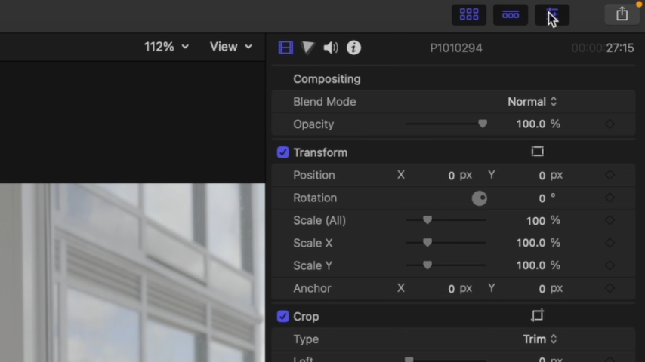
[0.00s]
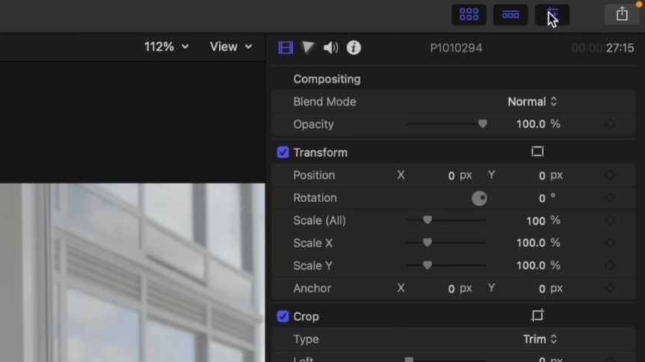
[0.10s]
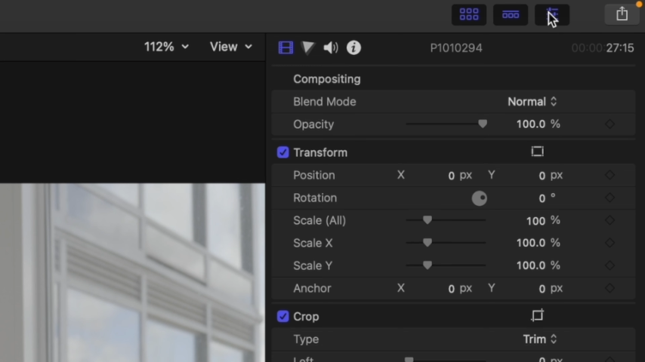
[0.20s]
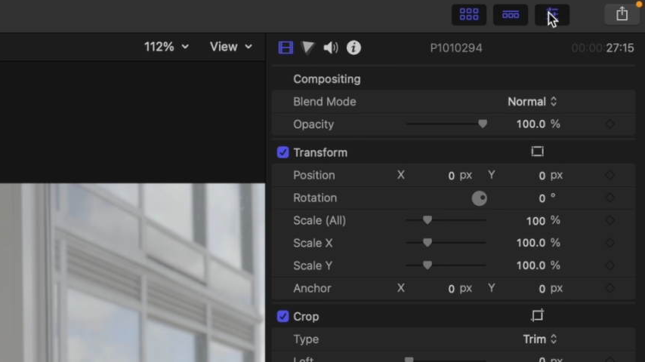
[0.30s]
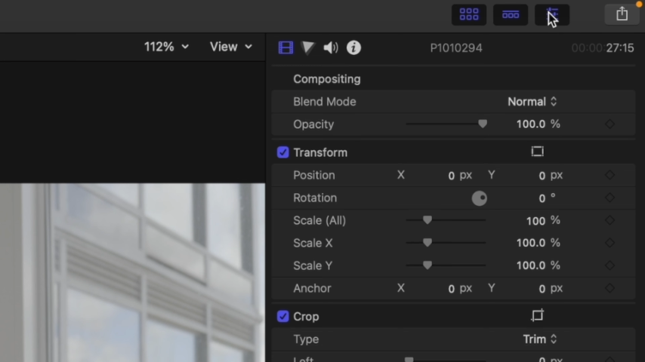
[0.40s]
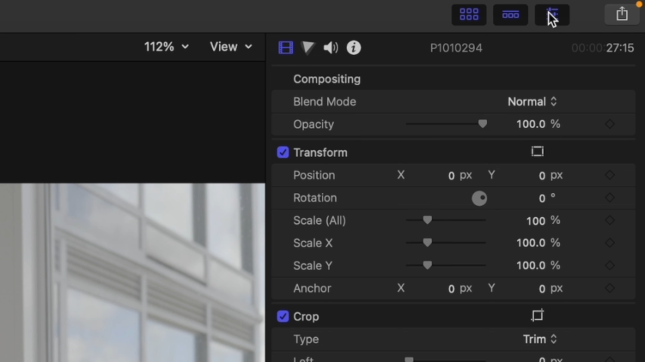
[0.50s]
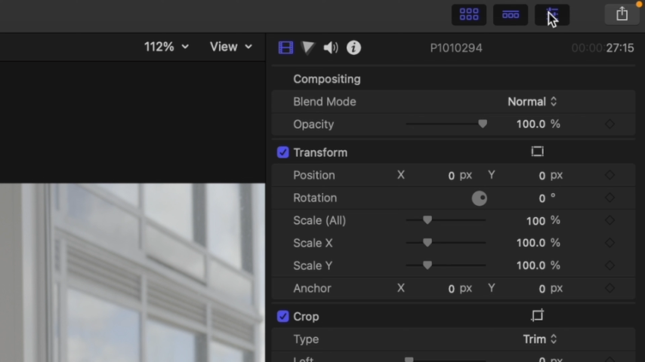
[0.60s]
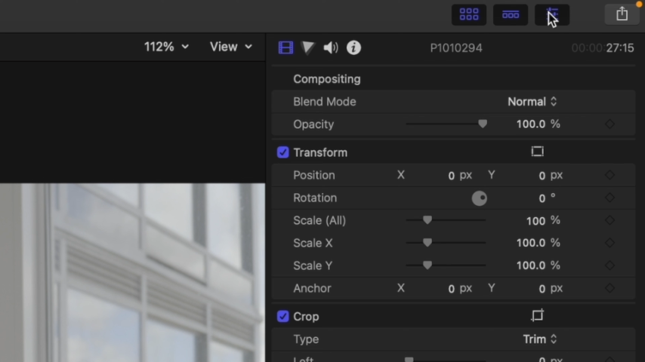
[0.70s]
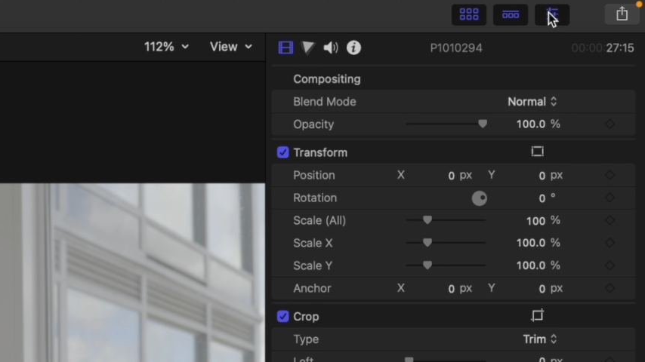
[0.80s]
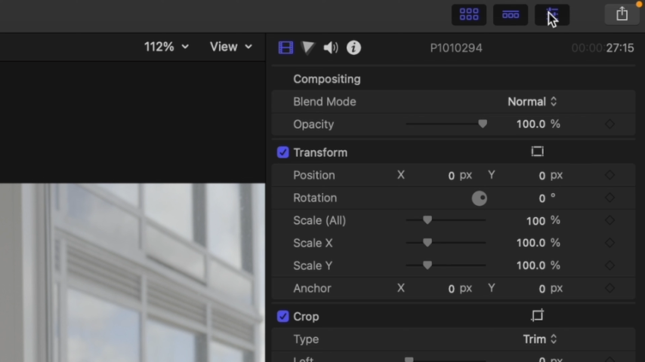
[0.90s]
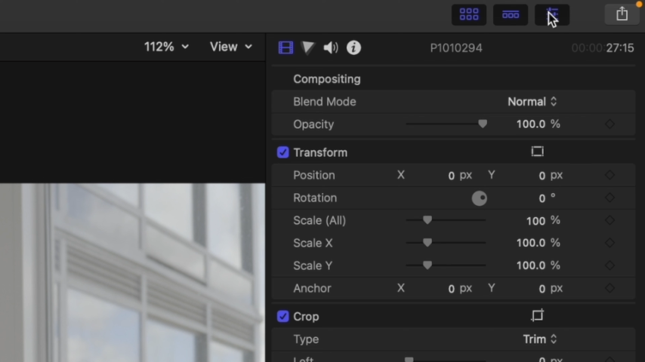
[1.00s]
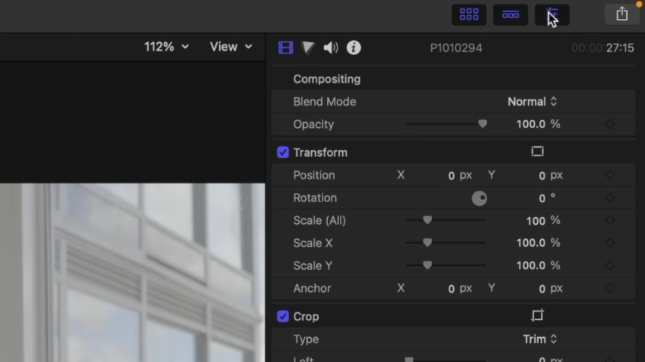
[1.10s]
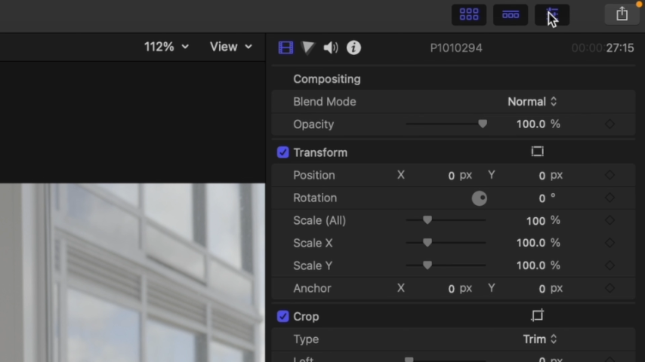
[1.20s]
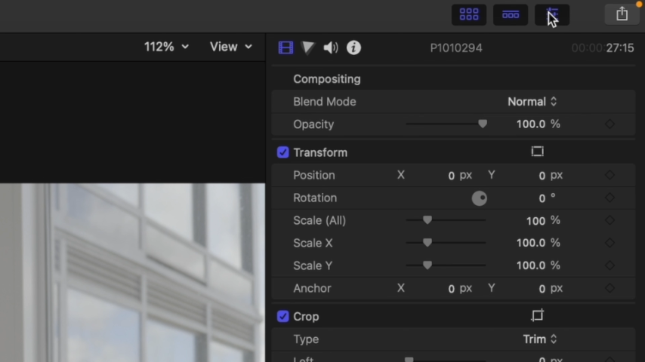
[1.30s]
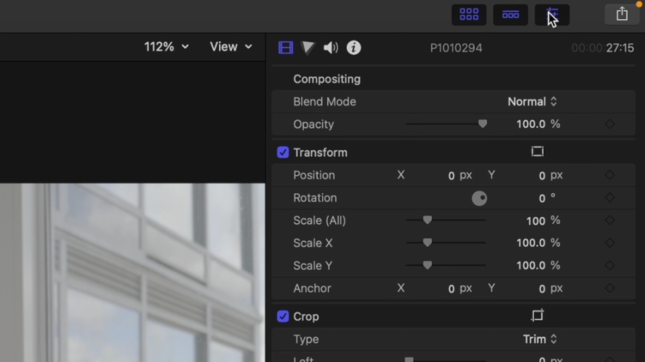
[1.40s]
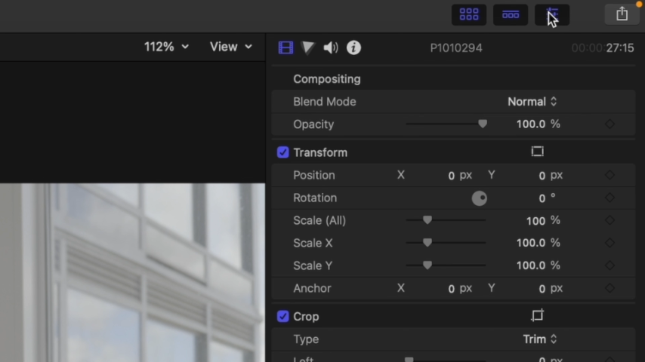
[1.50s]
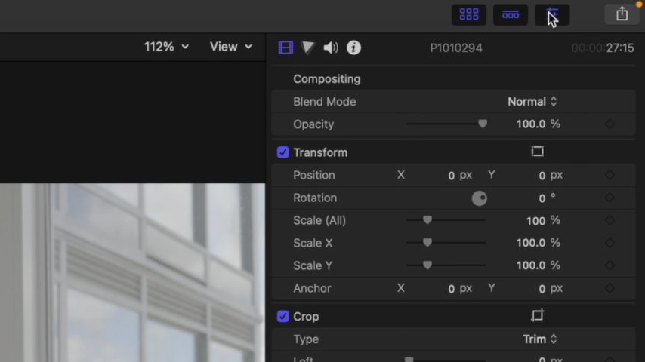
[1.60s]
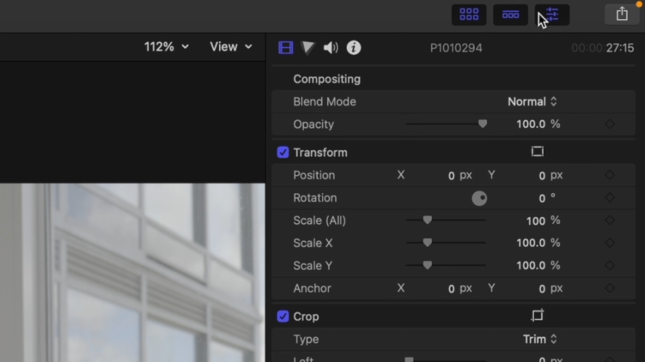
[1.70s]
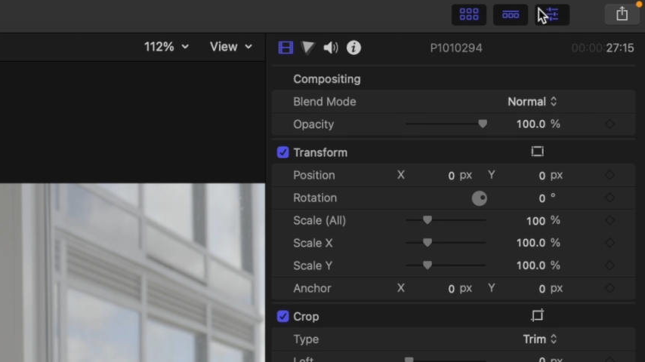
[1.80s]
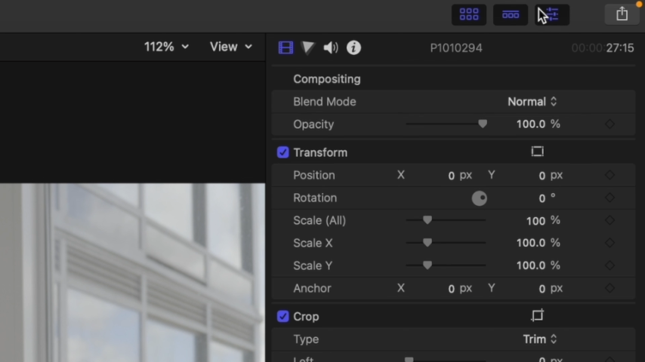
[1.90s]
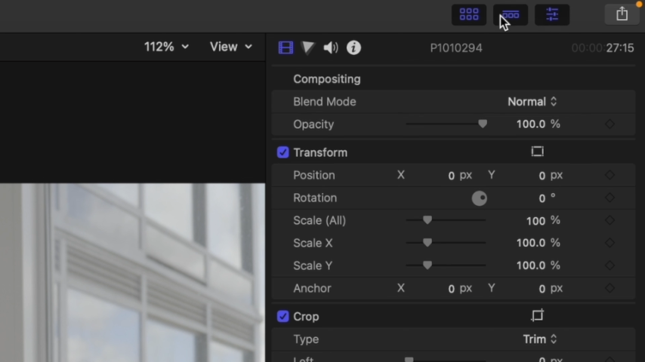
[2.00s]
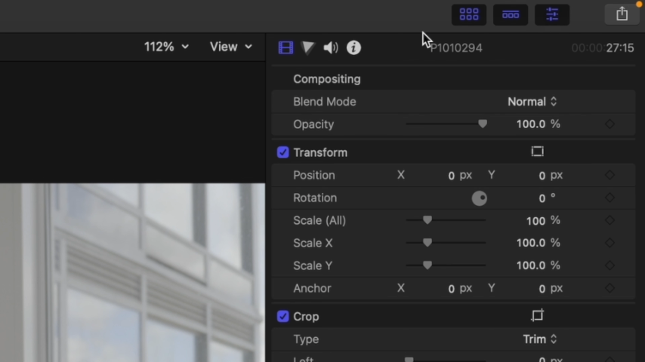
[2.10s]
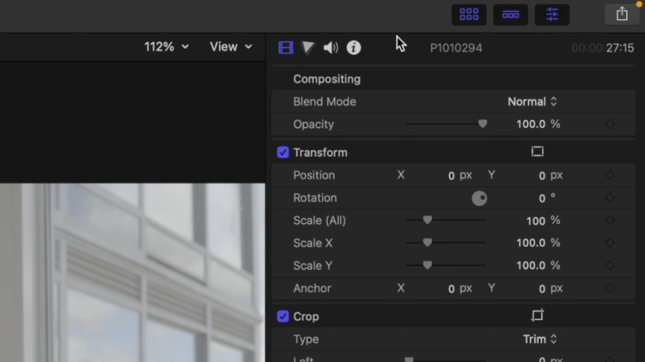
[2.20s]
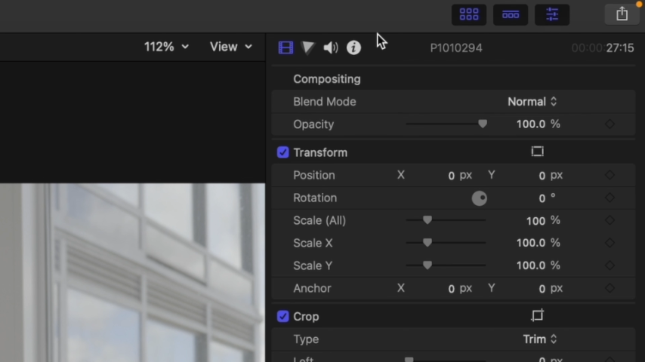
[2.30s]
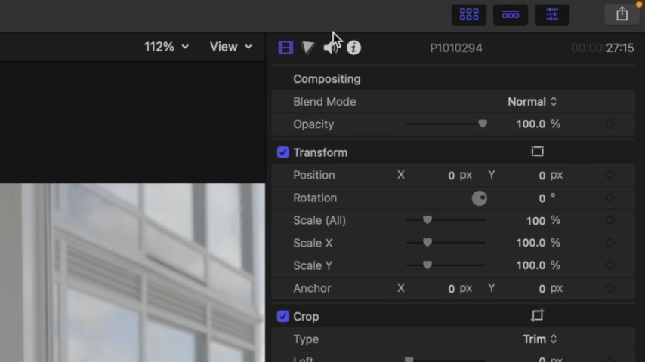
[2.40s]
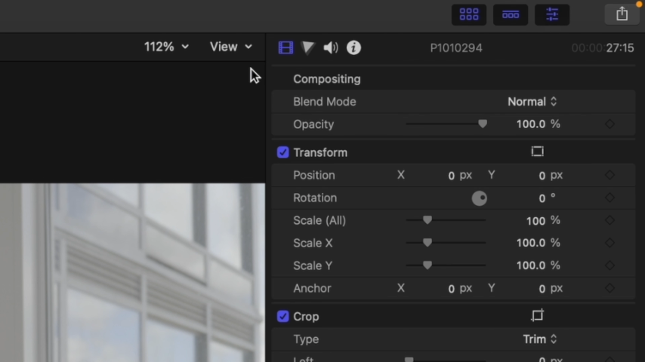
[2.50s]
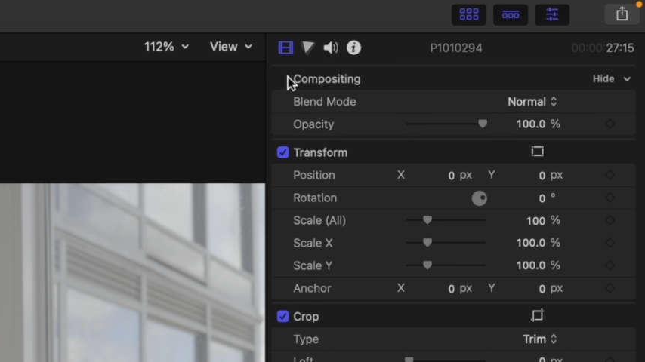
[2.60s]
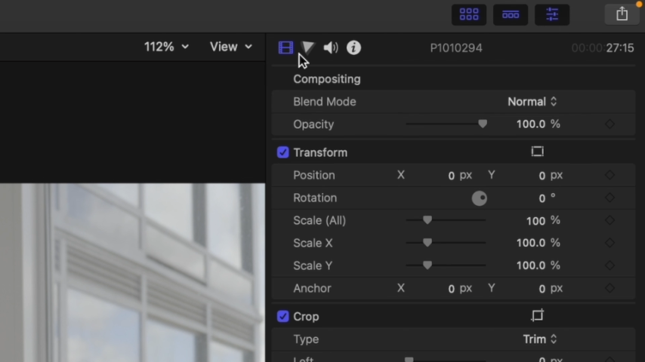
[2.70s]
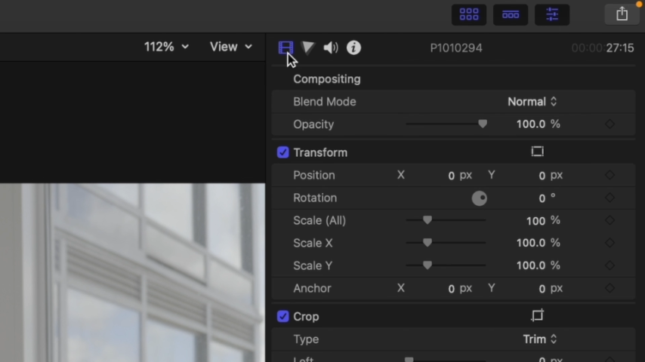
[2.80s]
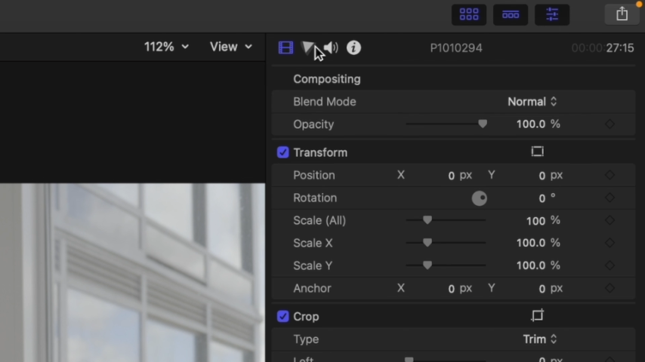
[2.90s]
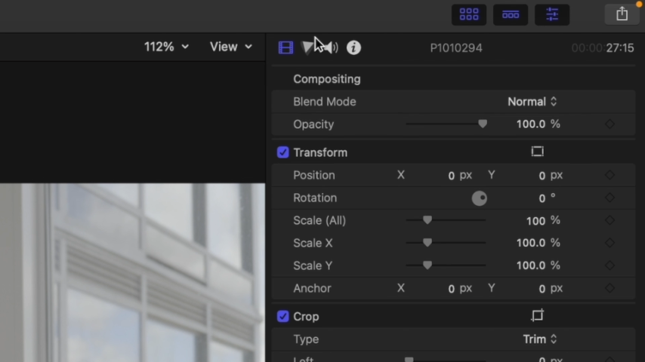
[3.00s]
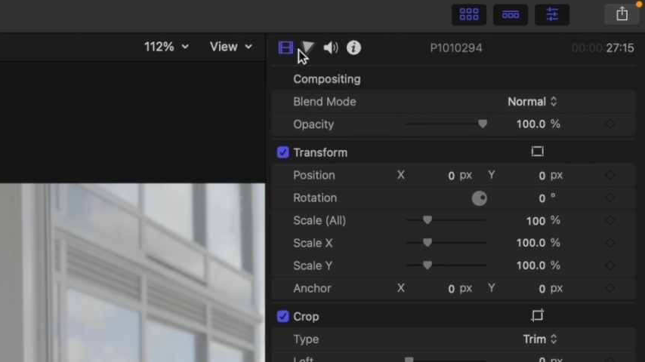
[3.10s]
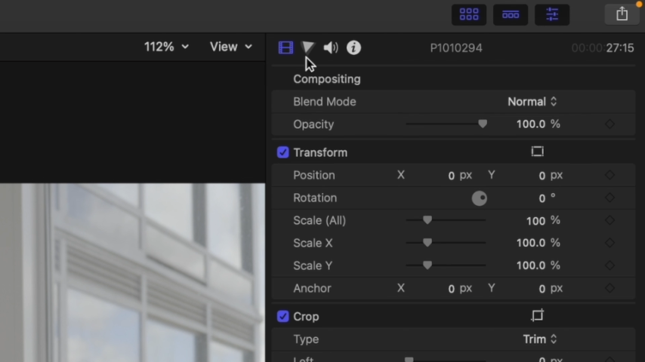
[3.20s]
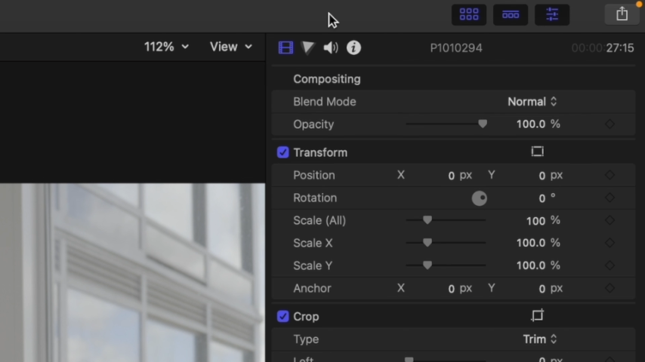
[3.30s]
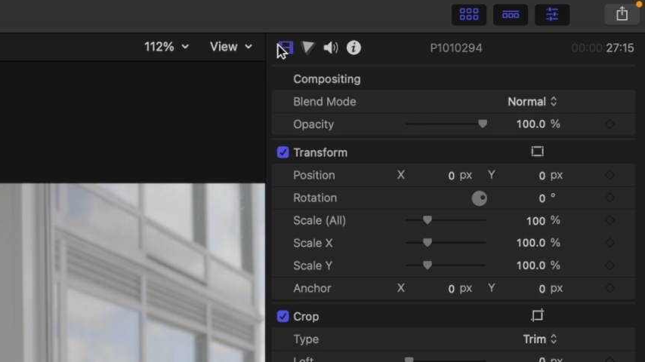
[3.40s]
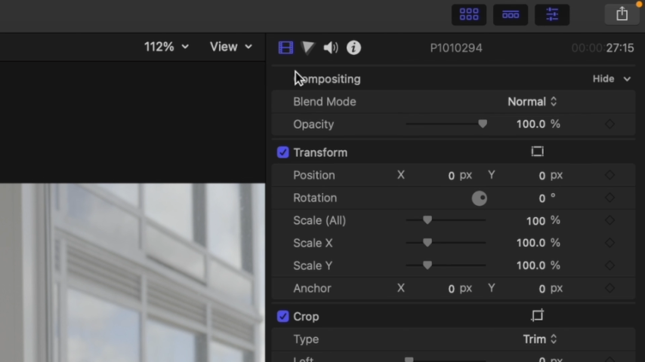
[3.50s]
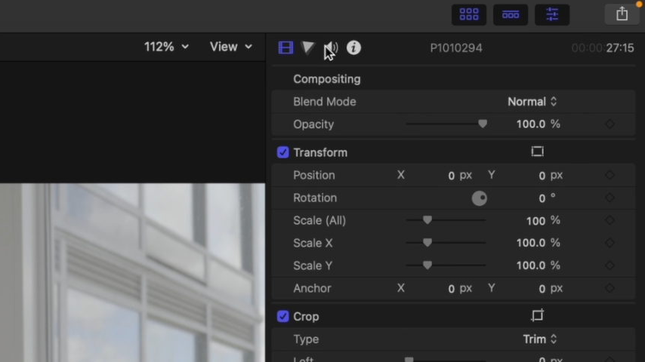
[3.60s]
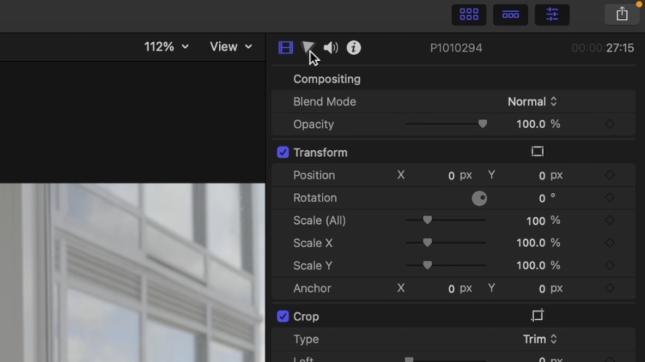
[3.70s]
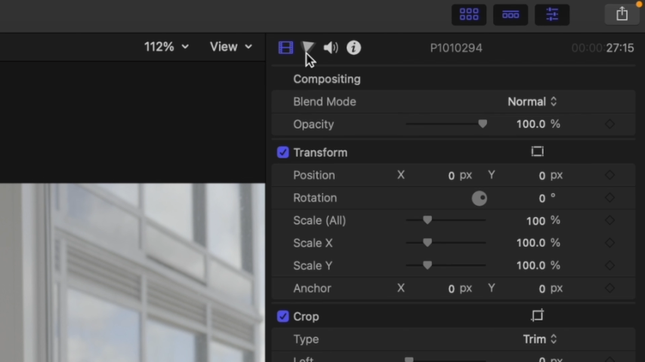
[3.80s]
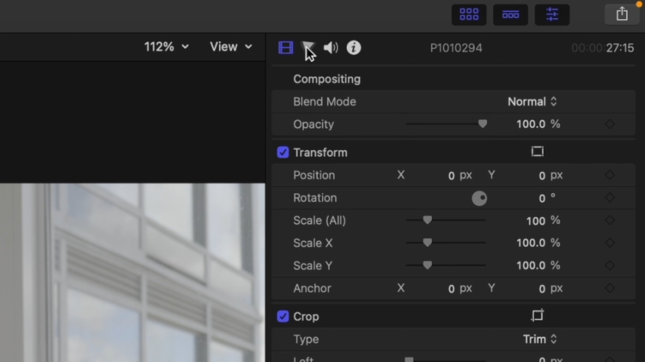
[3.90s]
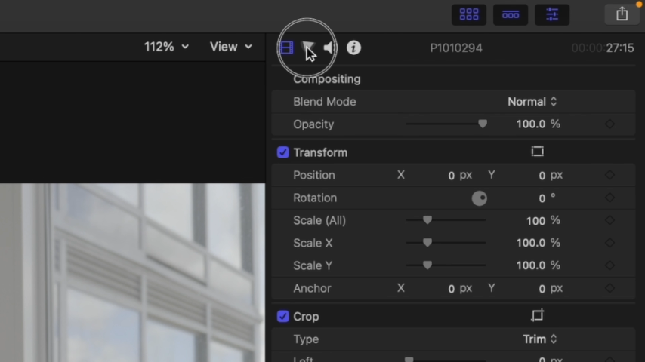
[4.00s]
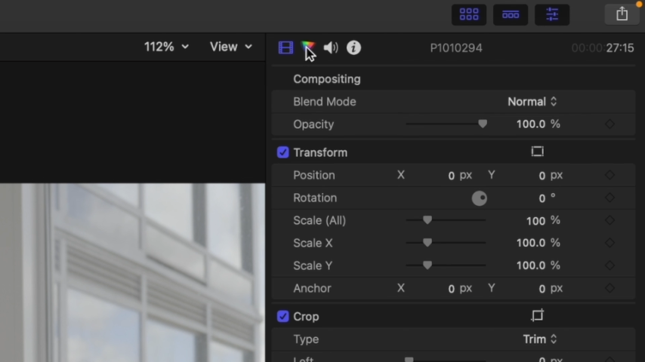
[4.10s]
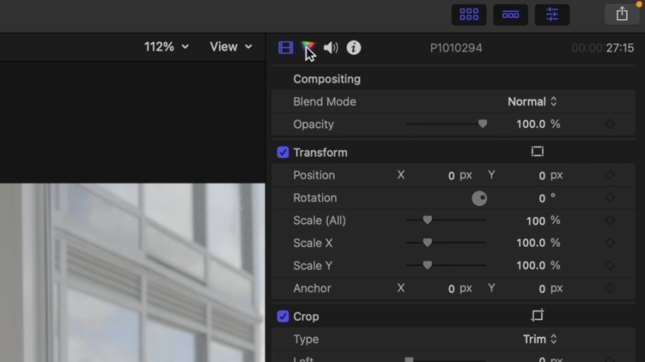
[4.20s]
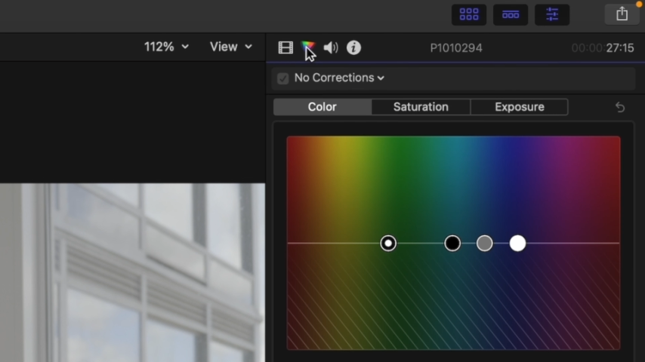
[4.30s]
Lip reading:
(no speaker visible)